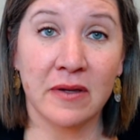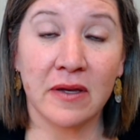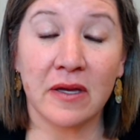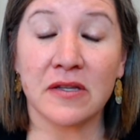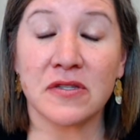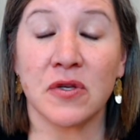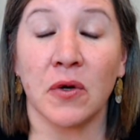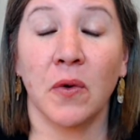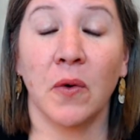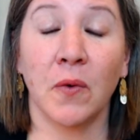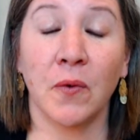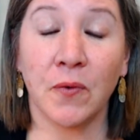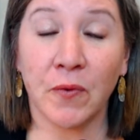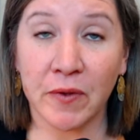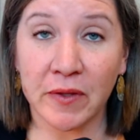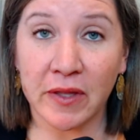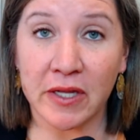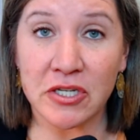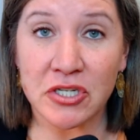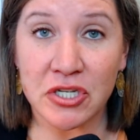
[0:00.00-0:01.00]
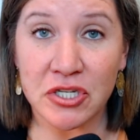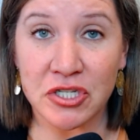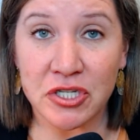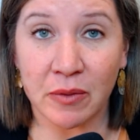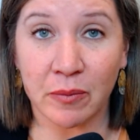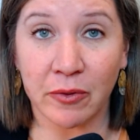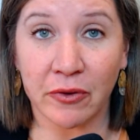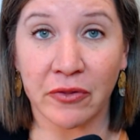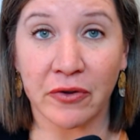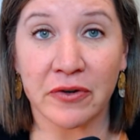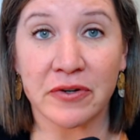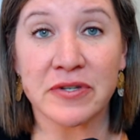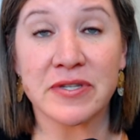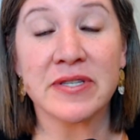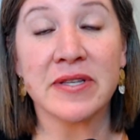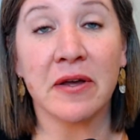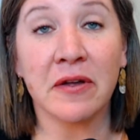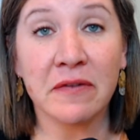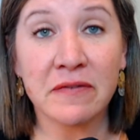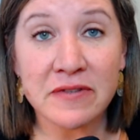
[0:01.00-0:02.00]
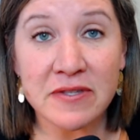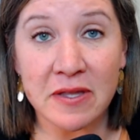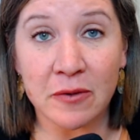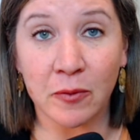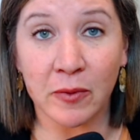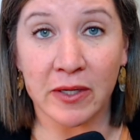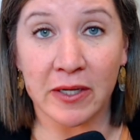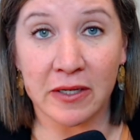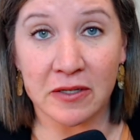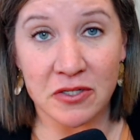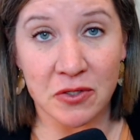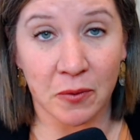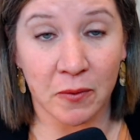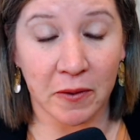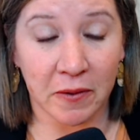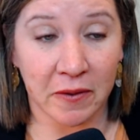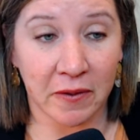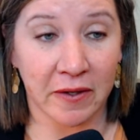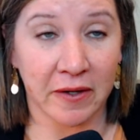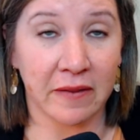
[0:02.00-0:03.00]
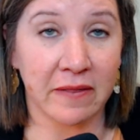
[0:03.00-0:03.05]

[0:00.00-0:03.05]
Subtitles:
It's our own relationship with ourselves that we need to work on.